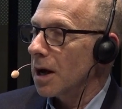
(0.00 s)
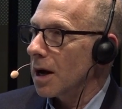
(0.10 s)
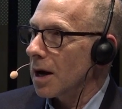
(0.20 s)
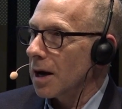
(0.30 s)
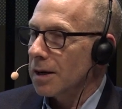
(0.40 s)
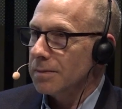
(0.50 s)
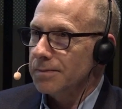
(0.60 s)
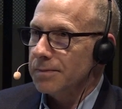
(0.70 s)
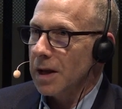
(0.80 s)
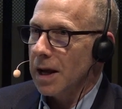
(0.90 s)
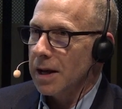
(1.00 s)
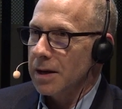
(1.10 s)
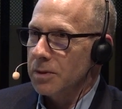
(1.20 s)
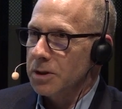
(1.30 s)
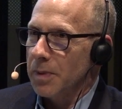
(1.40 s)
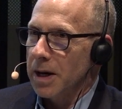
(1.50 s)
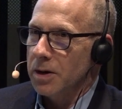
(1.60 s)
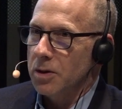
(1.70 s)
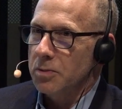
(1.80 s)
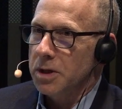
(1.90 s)
and it was by
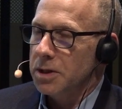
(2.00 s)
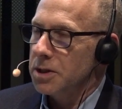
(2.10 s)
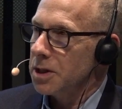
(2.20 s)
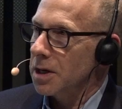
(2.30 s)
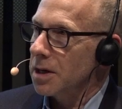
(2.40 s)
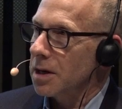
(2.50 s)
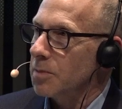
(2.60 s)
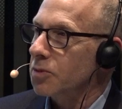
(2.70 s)
no means a